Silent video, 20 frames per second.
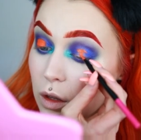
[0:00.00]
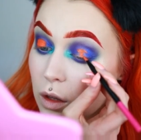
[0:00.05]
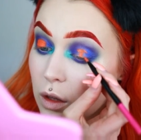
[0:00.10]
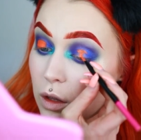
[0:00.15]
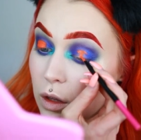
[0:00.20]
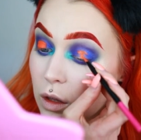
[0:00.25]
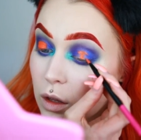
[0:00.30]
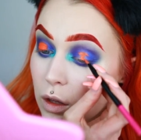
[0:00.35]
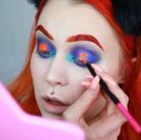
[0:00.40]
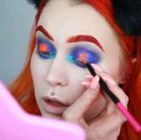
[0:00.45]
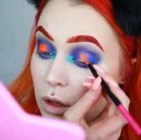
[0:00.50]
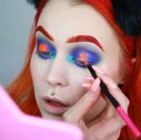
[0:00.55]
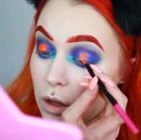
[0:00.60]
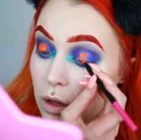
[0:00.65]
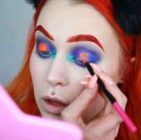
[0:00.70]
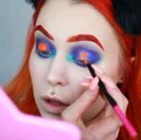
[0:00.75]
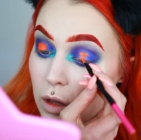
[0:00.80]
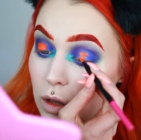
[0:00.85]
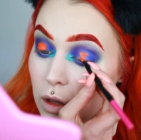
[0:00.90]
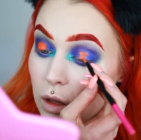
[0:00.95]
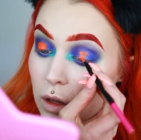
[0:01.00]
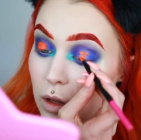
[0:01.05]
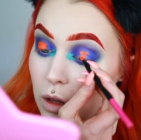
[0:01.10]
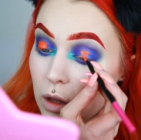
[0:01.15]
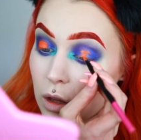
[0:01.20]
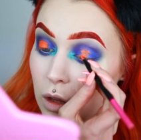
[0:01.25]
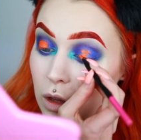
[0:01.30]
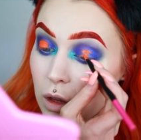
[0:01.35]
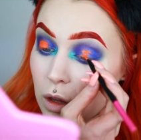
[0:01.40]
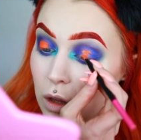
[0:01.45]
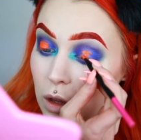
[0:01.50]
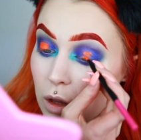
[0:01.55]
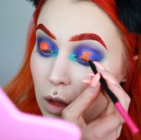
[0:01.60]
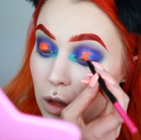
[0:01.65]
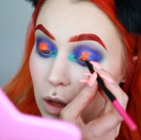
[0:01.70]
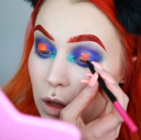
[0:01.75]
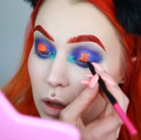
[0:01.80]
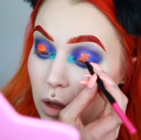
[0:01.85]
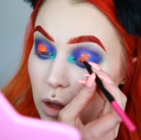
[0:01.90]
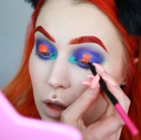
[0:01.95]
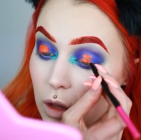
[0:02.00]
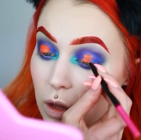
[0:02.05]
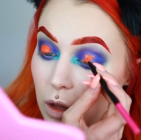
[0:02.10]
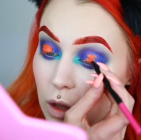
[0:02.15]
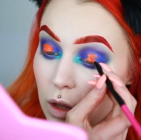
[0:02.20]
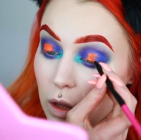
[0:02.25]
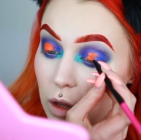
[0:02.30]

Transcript: Okay, I think it is dry now.